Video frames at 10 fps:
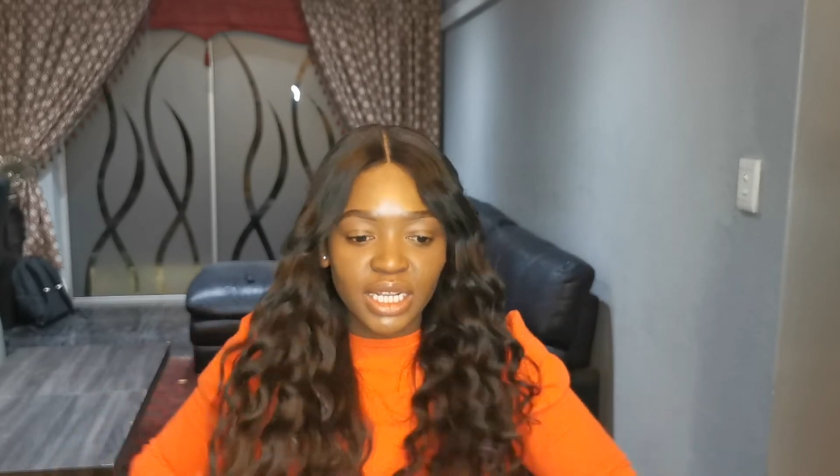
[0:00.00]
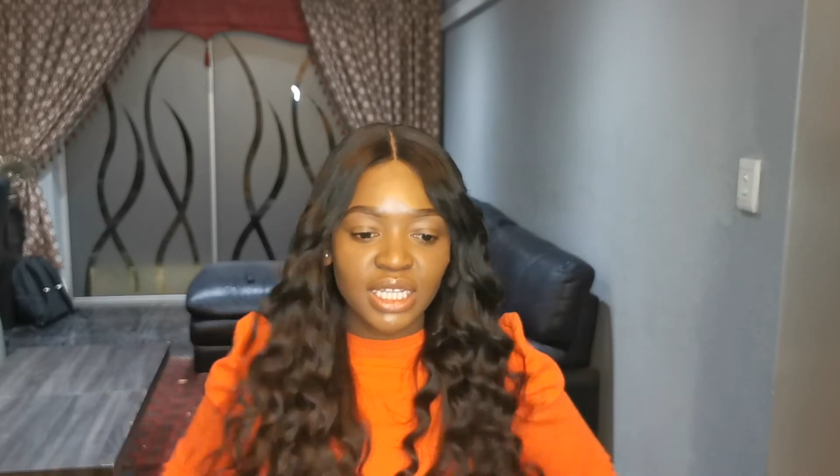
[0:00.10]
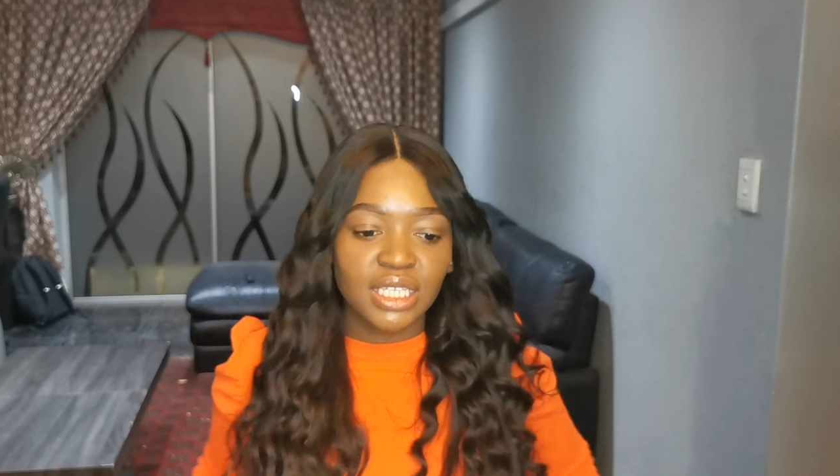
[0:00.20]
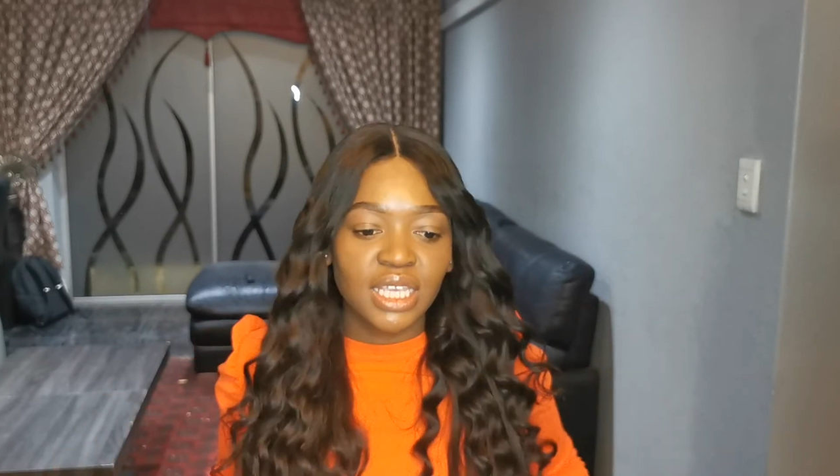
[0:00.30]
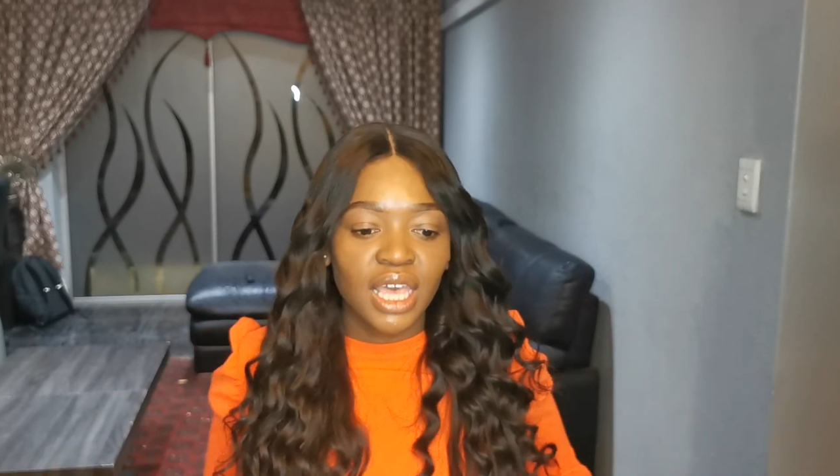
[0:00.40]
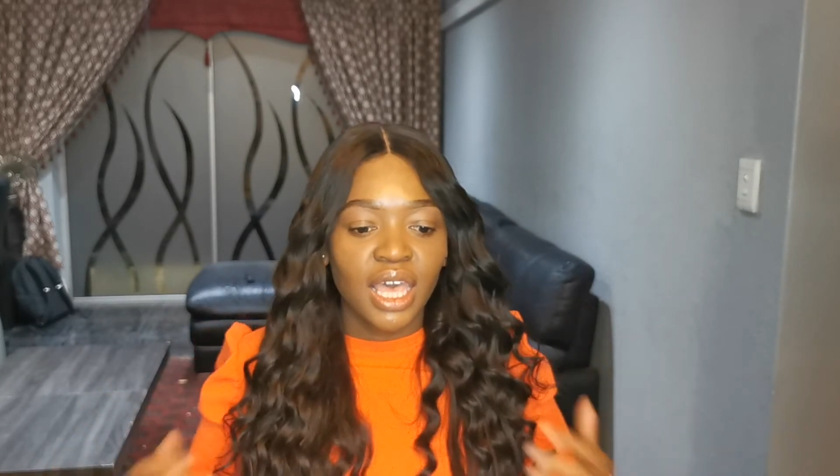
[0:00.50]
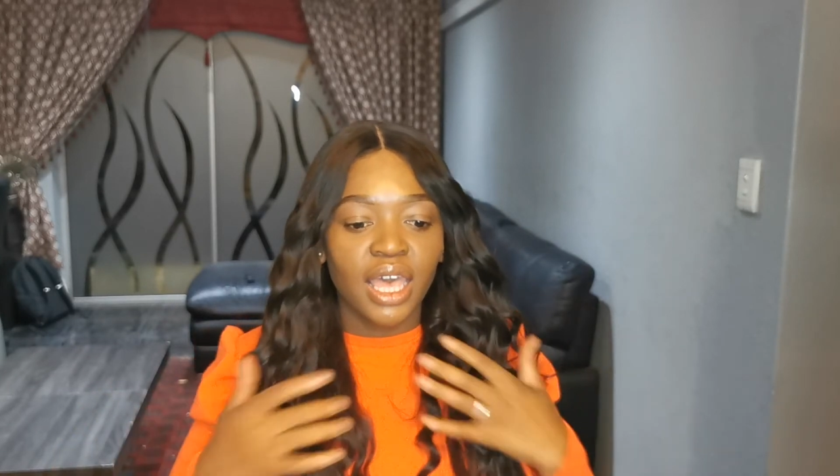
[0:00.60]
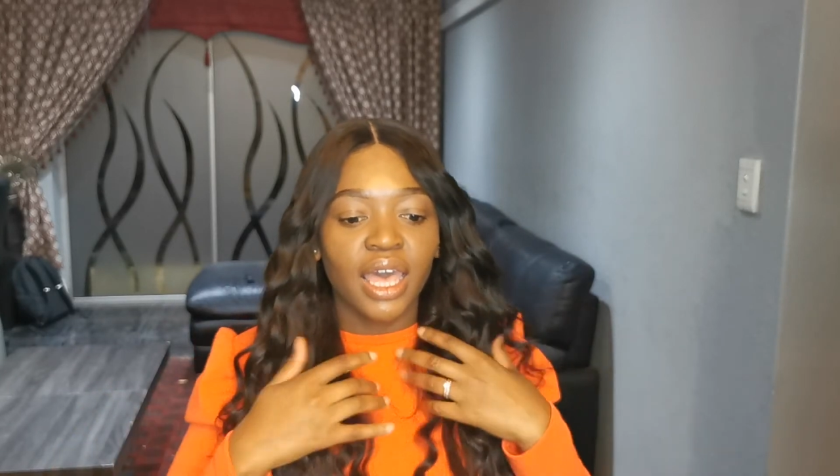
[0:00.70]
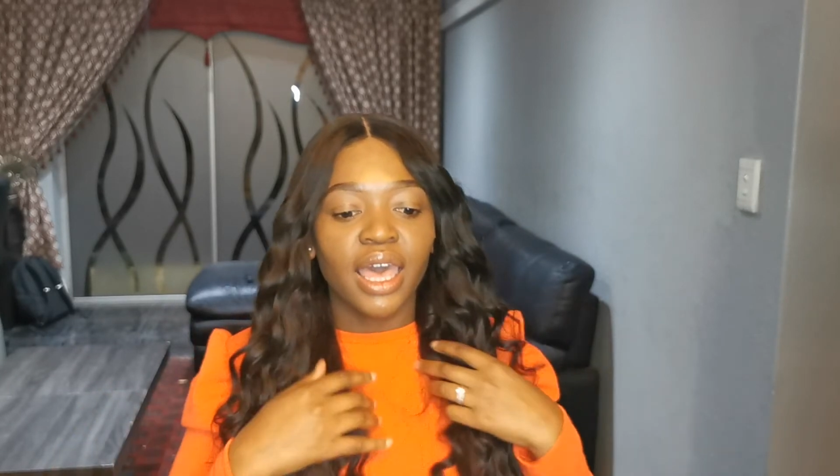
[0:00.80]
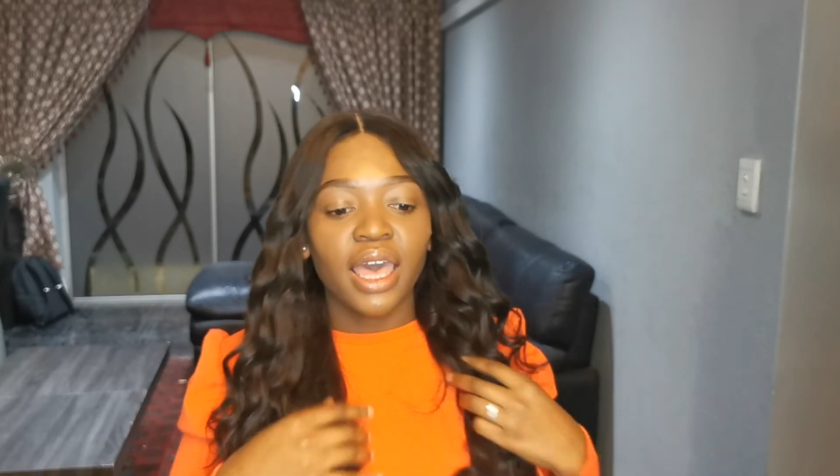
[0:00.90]
it.
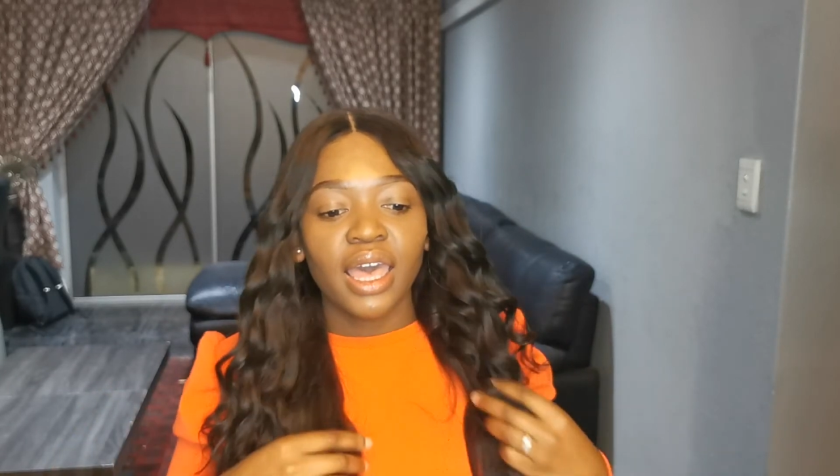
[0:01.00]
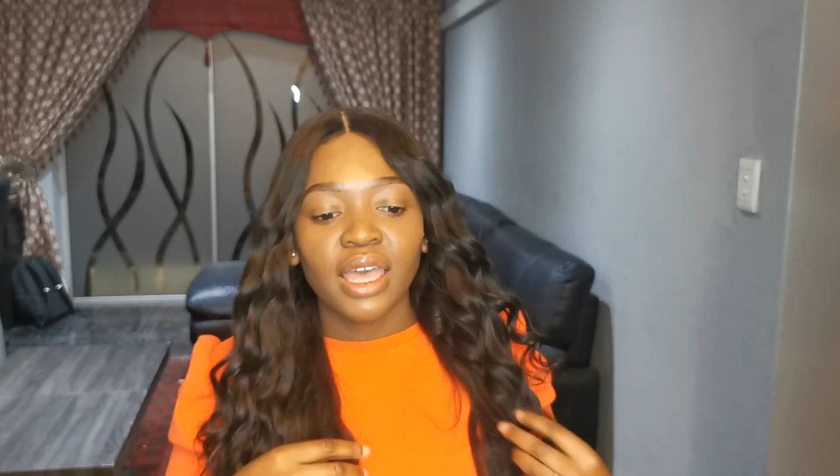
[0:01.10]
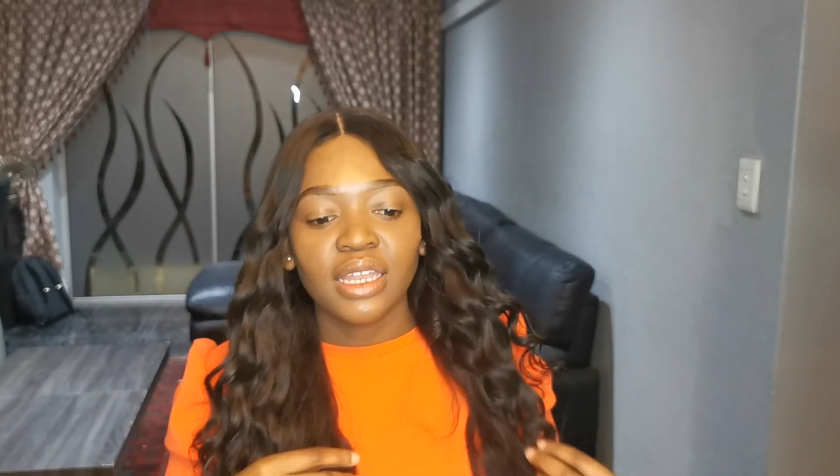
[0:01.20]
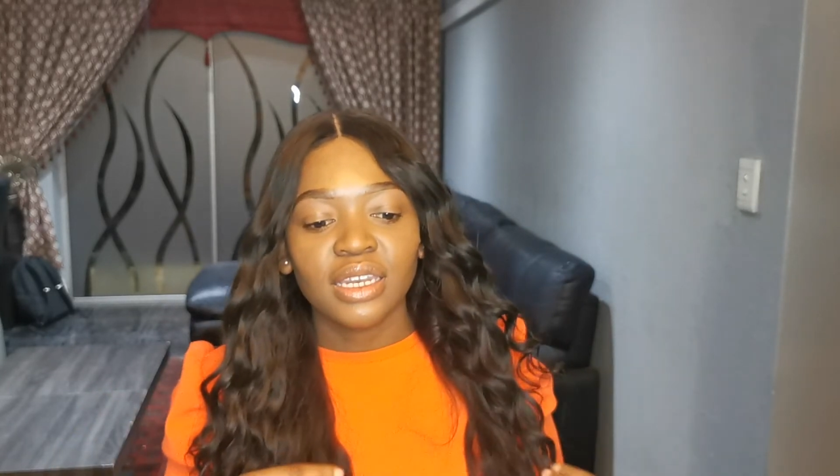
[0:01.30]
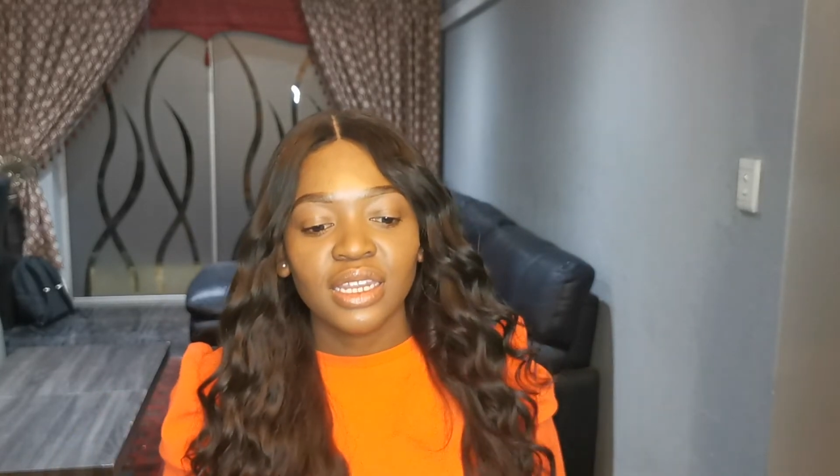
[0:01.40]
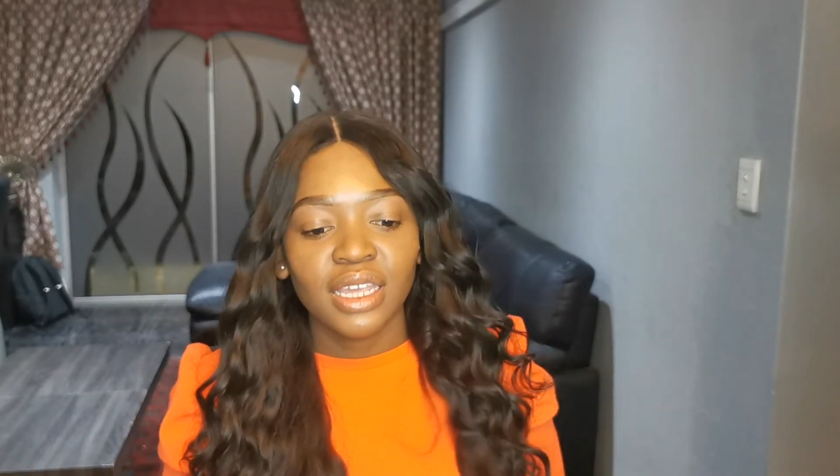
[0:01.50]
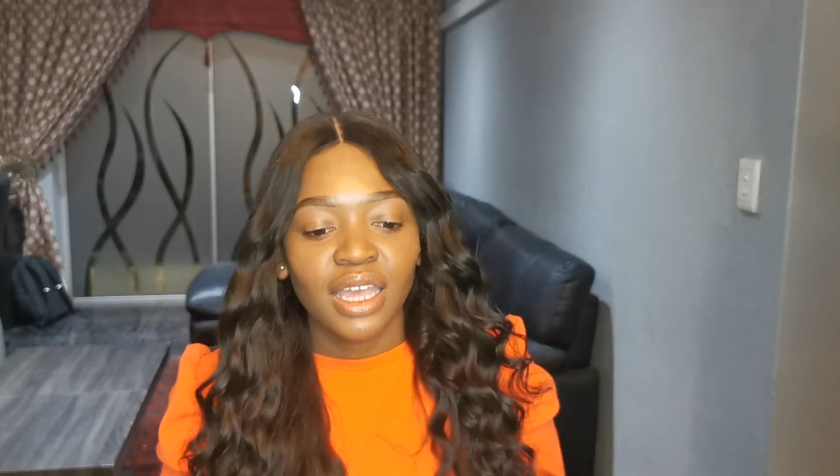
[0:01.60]
And